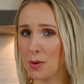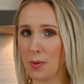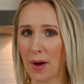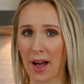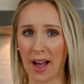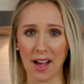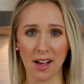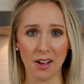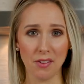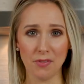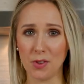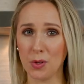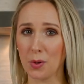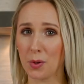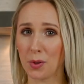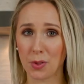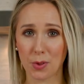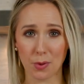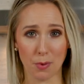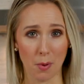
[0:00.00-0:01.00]
you have, you
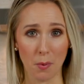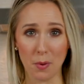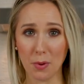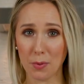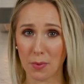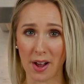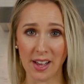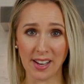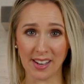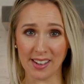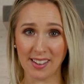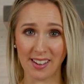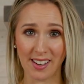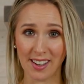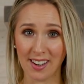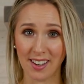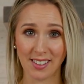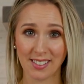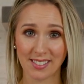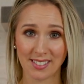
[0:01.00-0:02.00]
can throw it right in
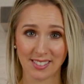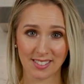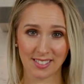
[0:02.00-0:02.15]
here.